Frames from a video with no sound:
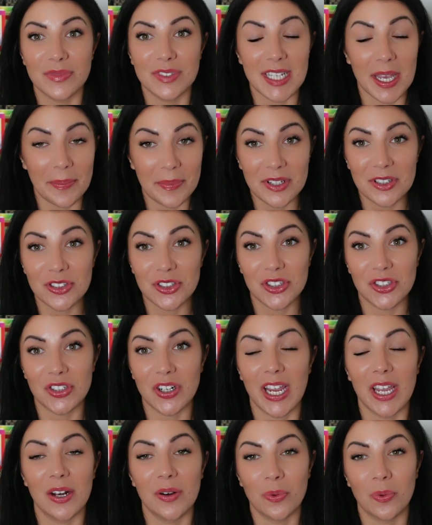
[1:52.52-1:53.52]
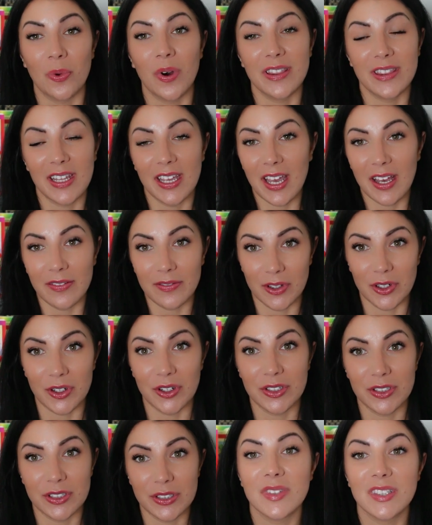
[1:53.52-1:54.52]
demonstrate what they have
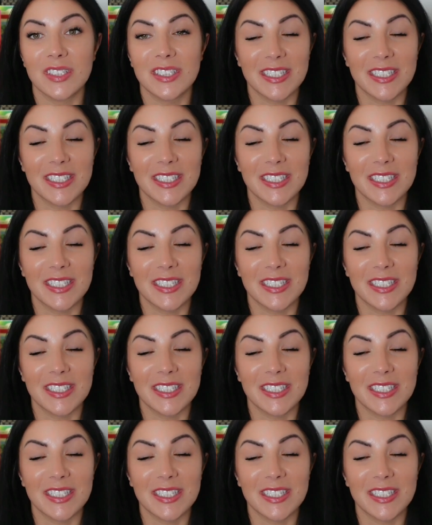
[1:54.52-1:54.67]
learned.